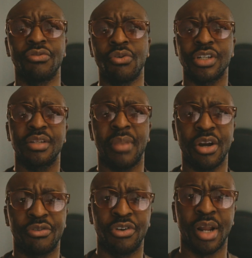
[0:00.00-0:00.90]
of course, the
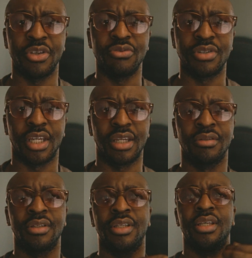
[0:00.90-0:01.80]
microphone I'm using
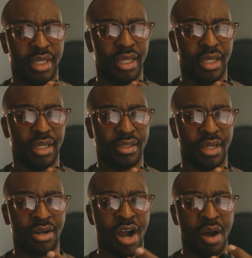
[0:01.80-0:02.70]
is
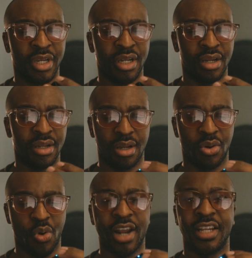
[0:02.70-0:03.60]
a Comica, a
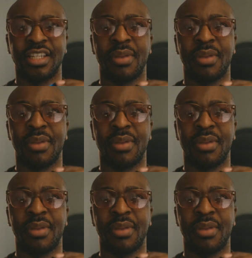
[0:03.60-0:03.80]
wireless